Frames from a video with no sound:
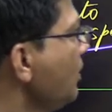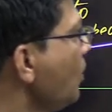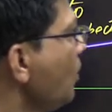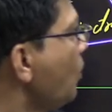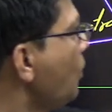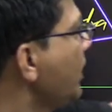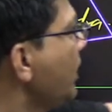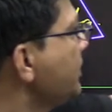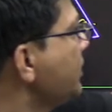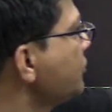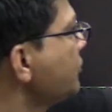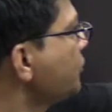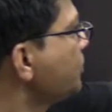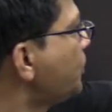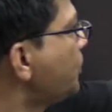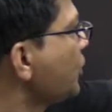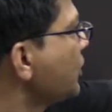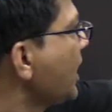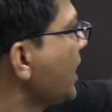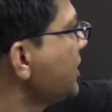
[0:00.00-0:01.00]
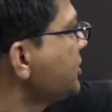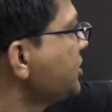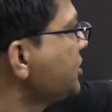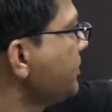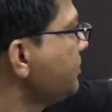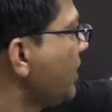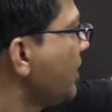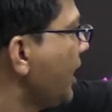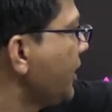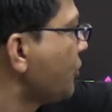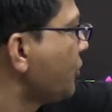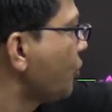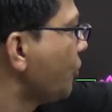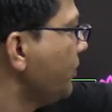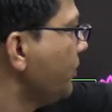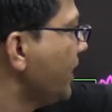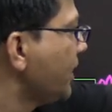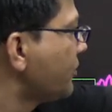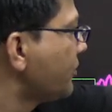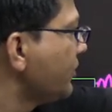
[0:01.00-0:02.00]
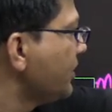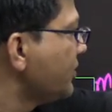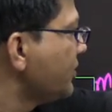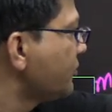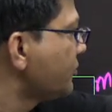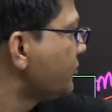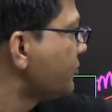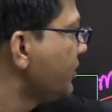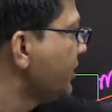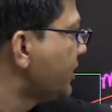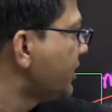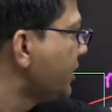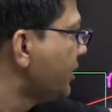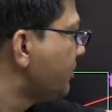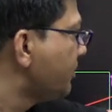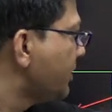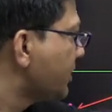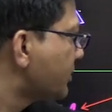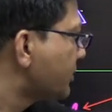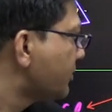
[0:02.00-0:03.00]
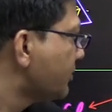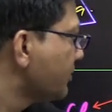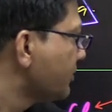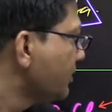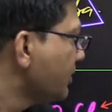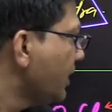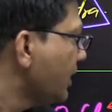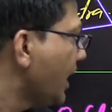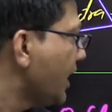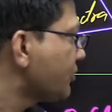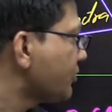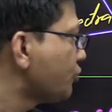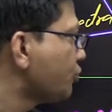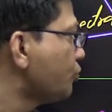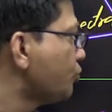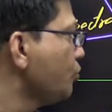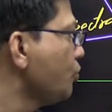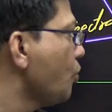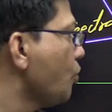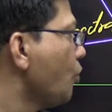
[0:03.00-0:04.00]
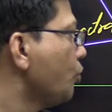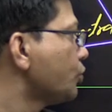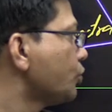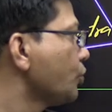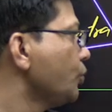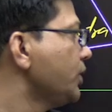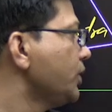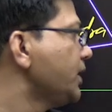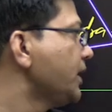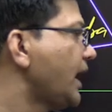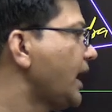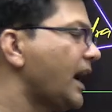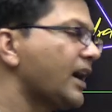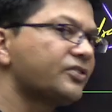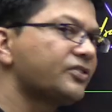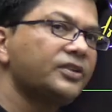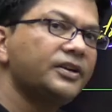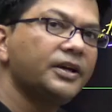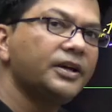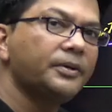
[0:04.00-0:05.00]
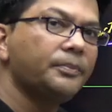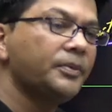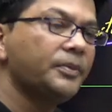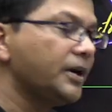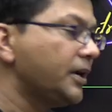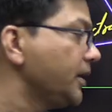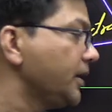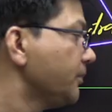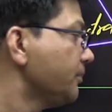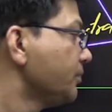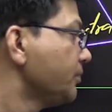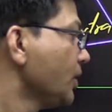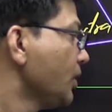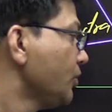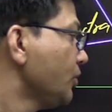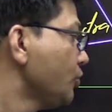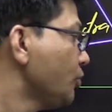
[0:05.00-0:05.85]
when this potassium dichromate is treated with H2O2 in acidic medium,